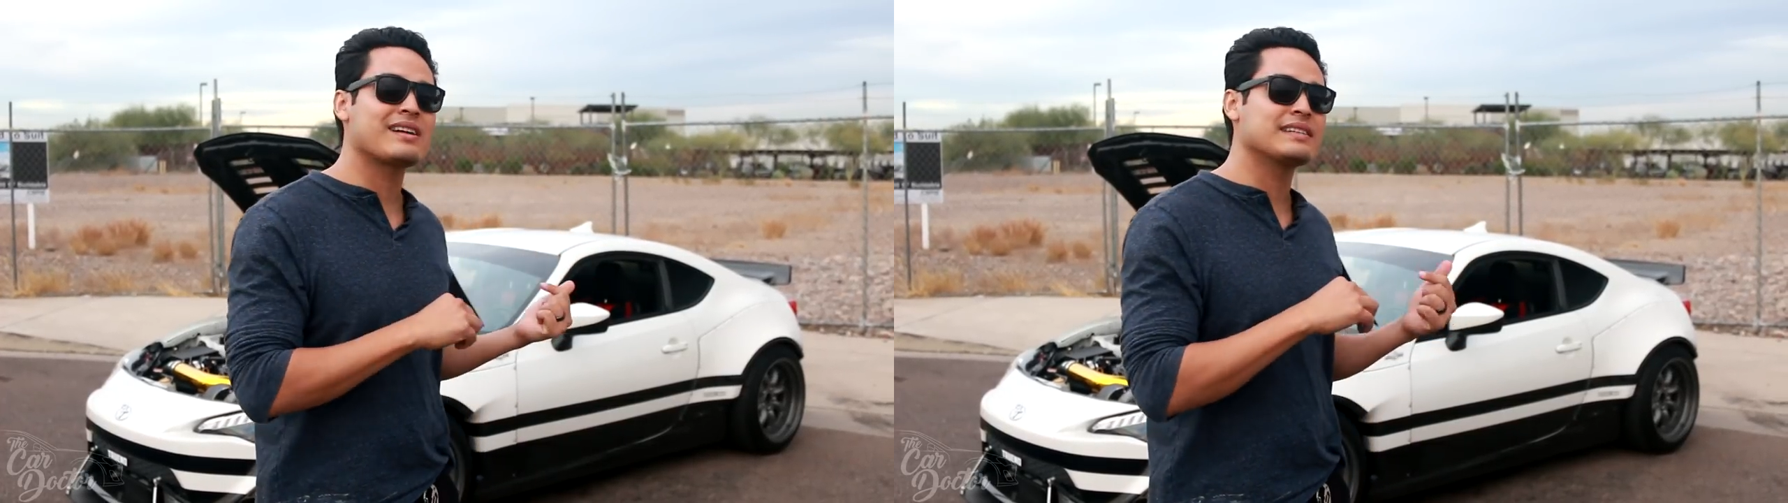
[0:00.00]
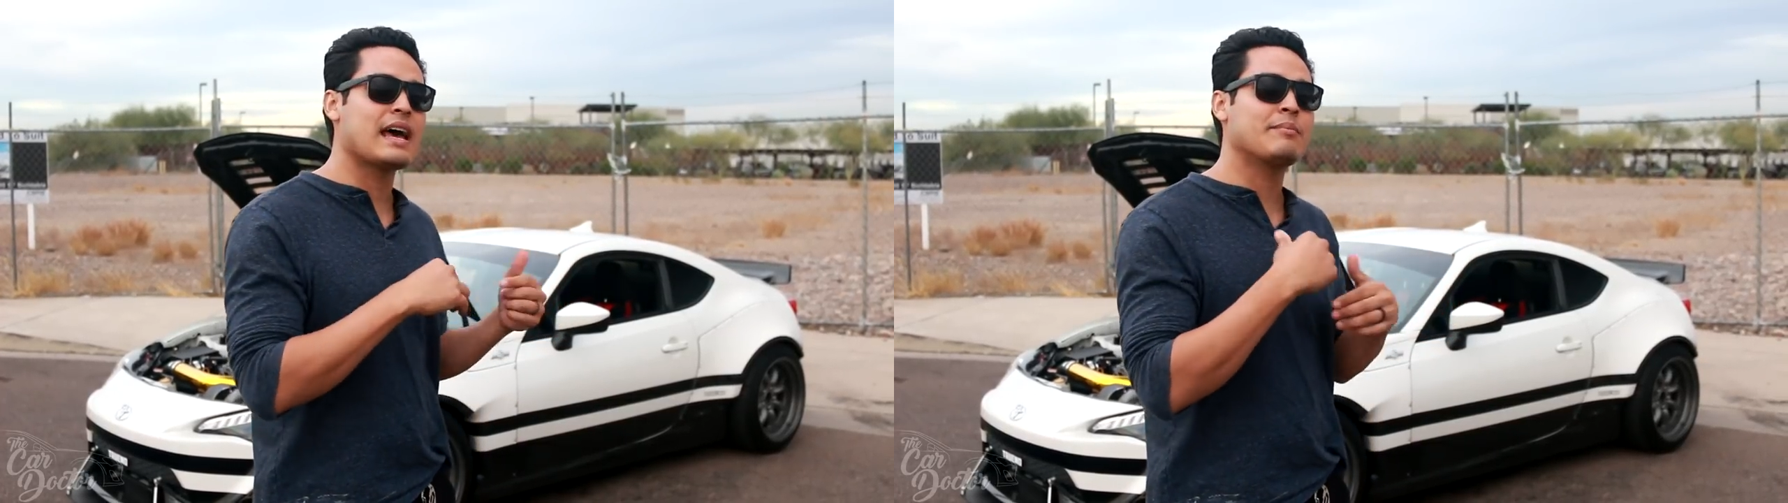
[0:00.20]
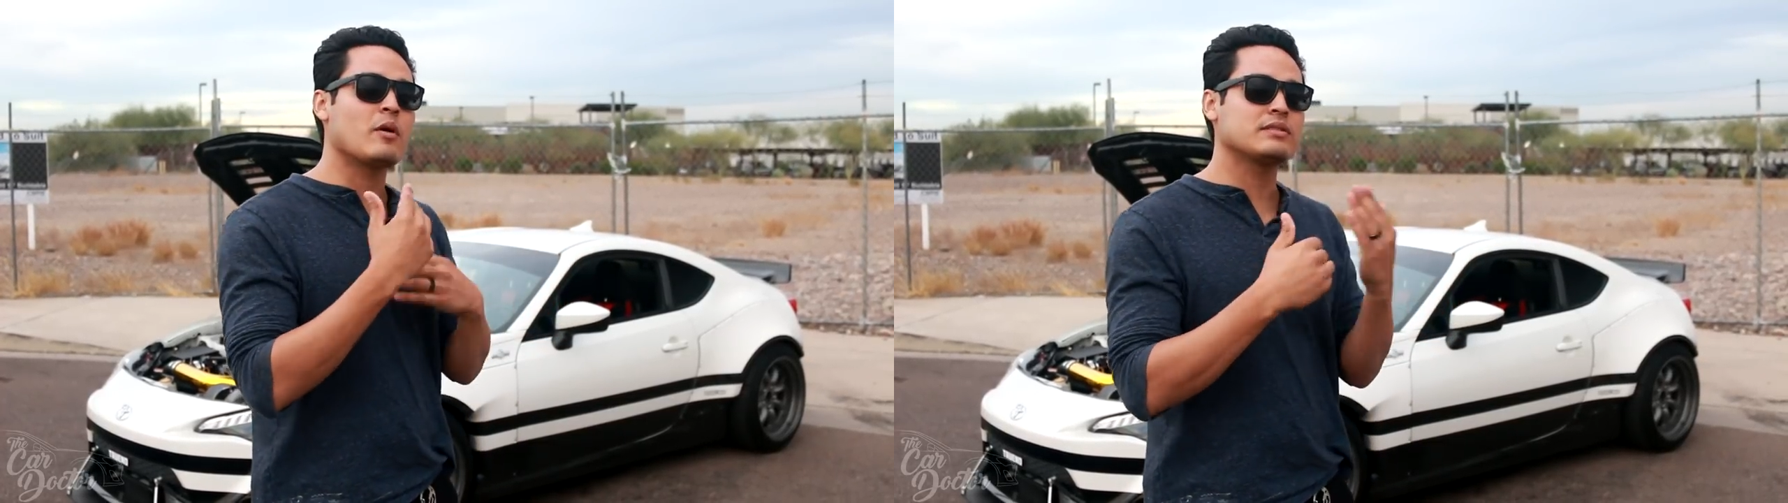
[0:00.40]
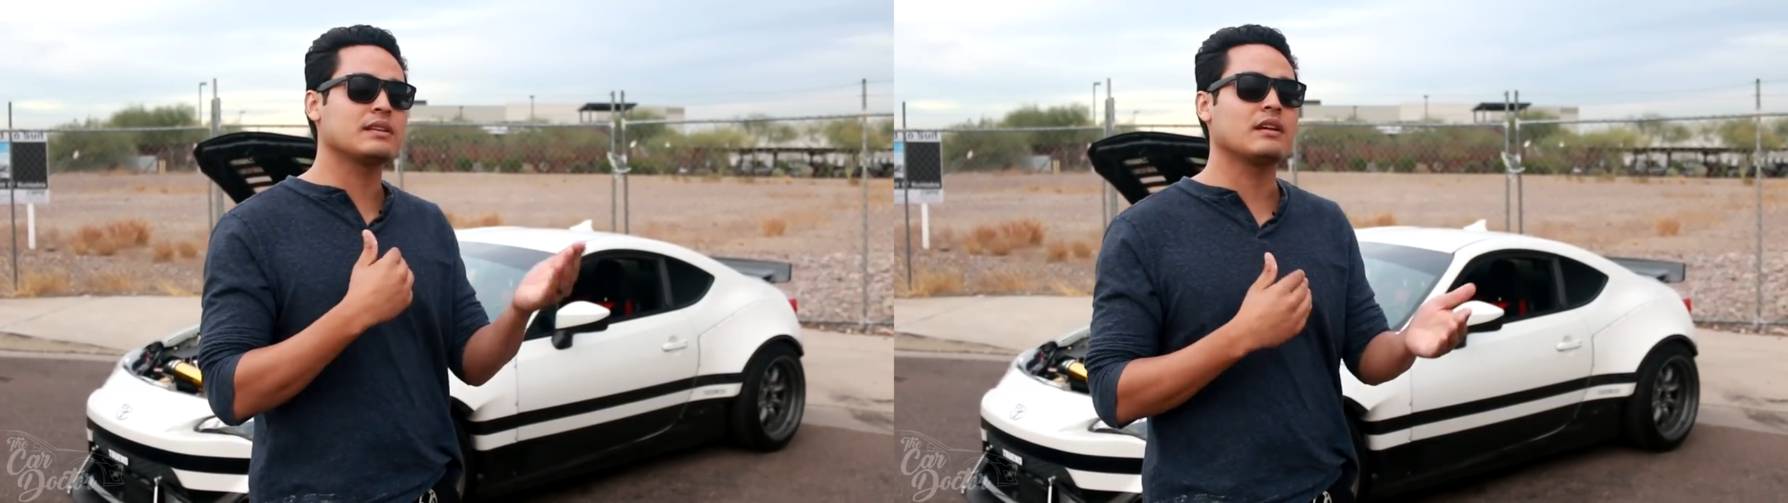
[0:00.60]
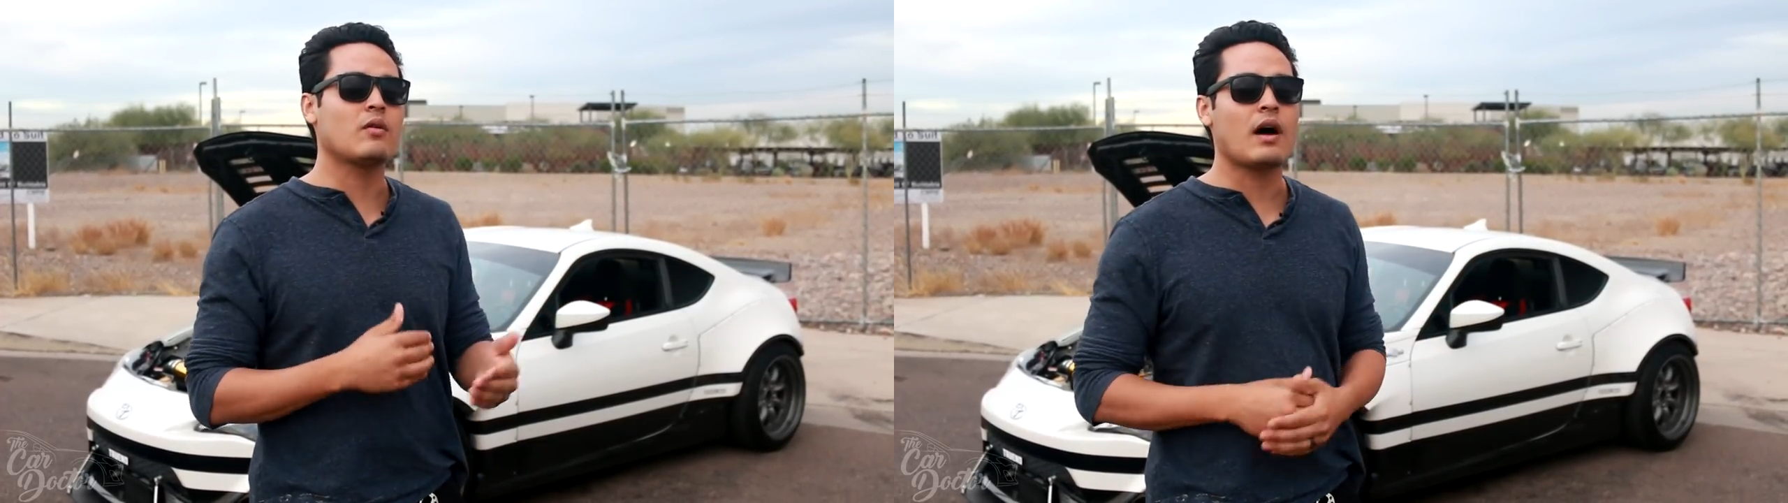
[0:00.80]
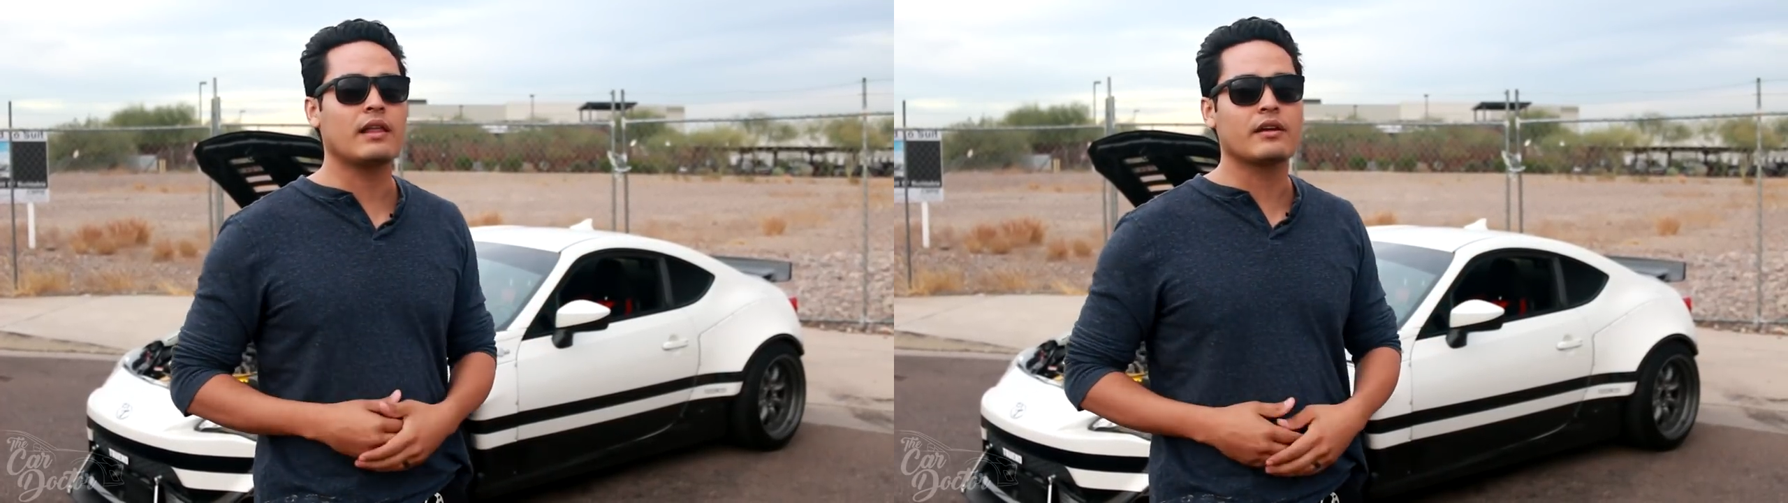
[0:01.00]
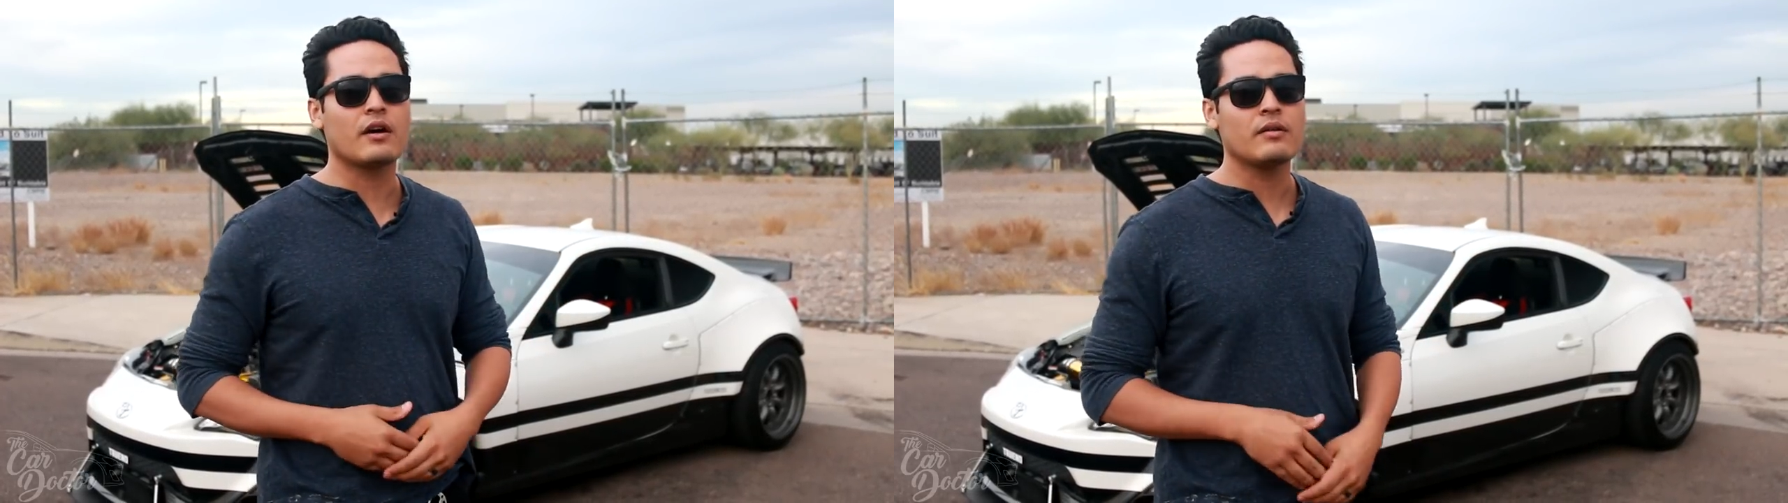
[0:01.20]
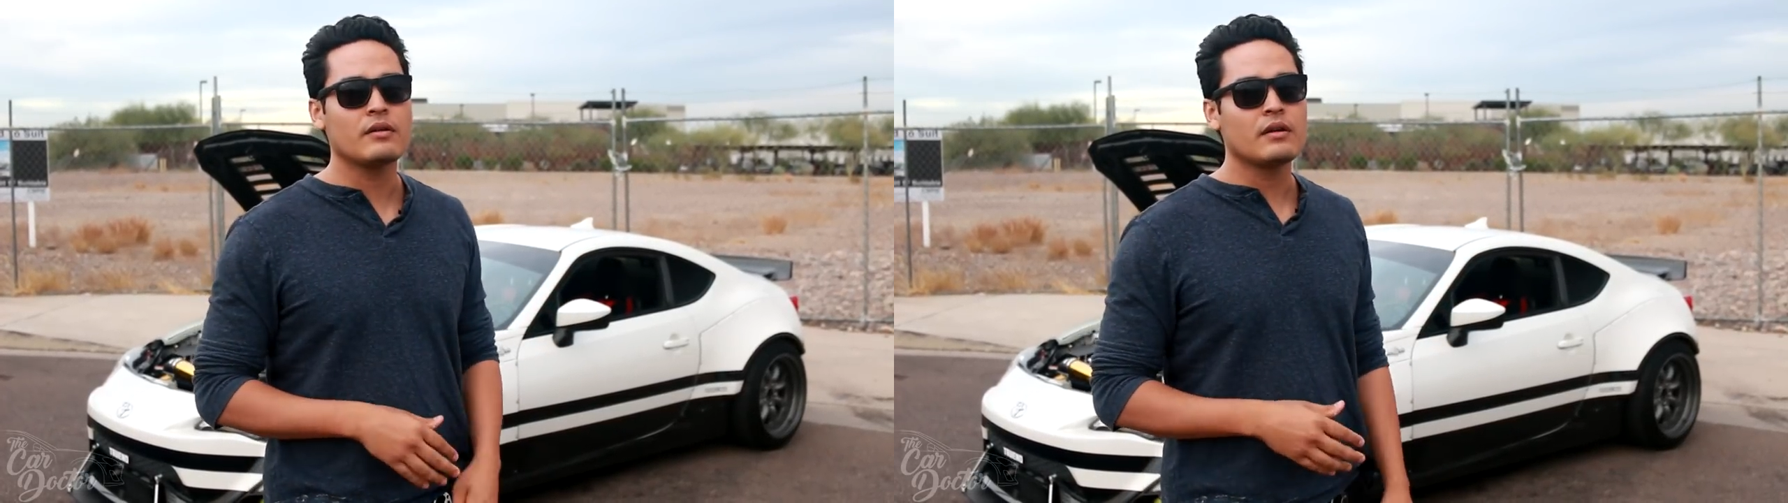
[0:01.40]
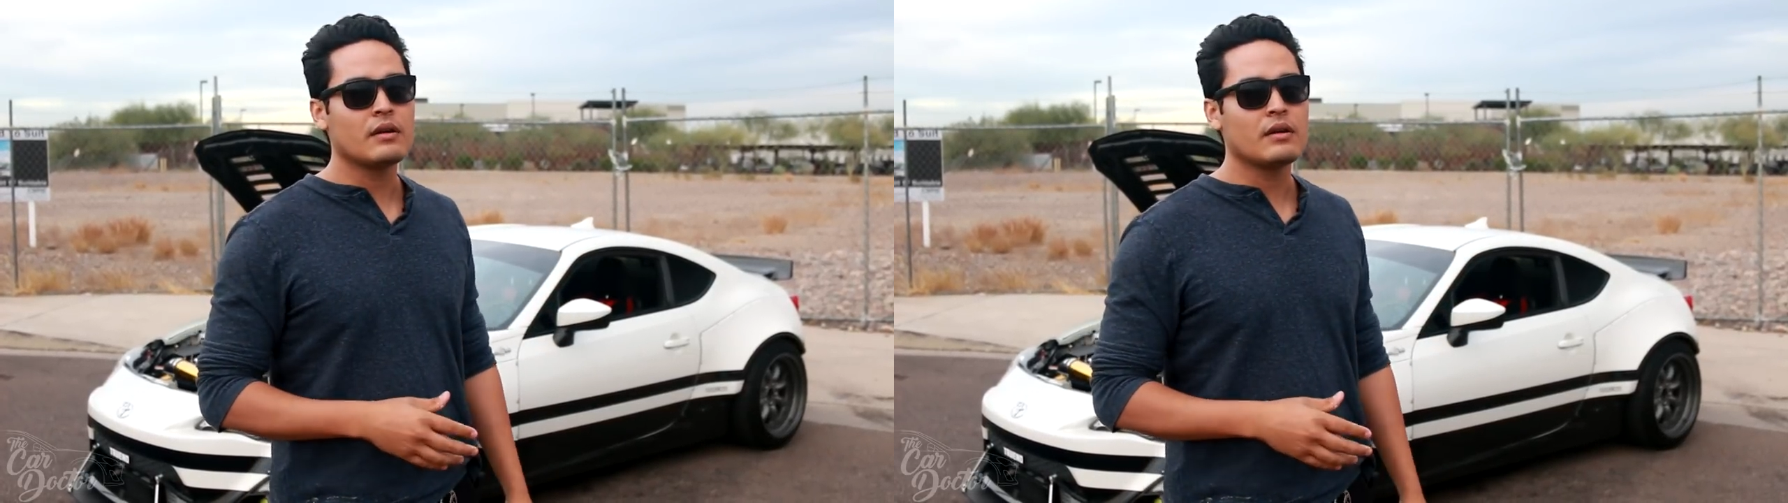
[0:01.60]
because I had posted it a while ago.